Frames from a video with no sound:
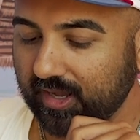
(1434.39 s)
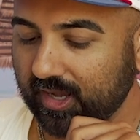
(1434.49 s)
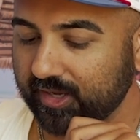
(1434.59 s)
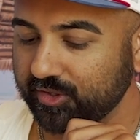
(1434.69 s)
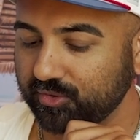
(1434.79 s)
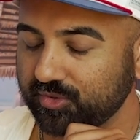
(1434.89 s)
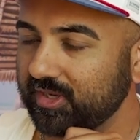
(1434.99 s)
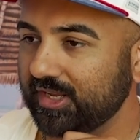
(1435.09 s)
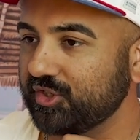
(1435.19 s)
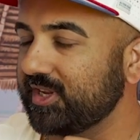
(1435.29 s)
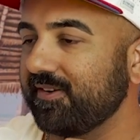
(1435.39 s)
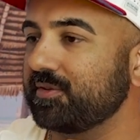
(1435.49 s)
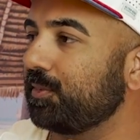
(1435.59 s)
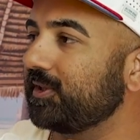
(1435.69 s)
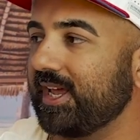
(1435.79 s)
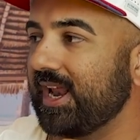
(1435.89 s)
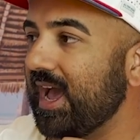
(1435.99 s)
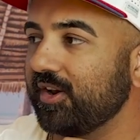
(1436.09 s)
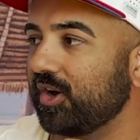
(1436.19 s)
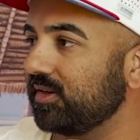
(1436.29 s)
you just have to put that
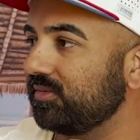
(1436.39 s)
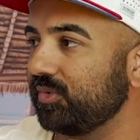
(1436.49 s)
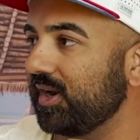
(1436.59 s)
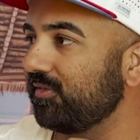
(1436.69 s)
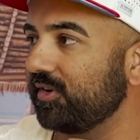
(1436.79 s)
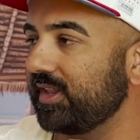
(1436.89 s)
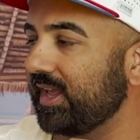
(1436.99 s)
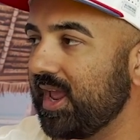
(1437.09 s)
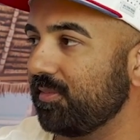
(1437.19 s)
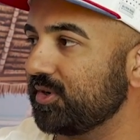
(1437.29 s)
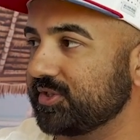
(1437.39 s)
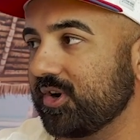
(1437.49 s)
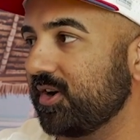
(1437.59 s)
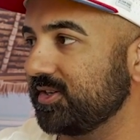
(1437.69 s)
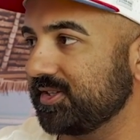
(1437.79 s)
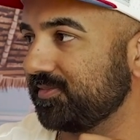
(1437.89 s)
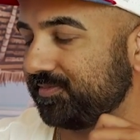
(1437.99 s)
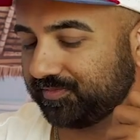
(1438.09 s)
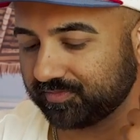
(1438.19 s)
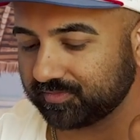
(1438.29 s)
hat on whenever that camera starts.
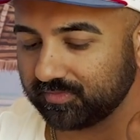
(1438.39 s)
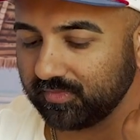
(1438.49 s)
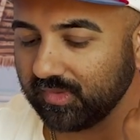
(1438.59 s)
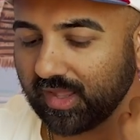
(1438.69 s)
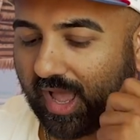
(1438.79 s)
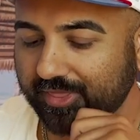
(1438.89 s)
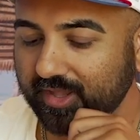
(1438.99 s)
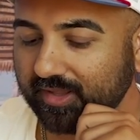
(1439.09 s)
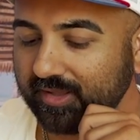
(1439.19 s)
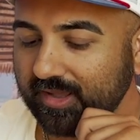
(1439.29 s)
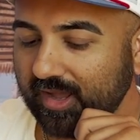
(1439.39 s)
I think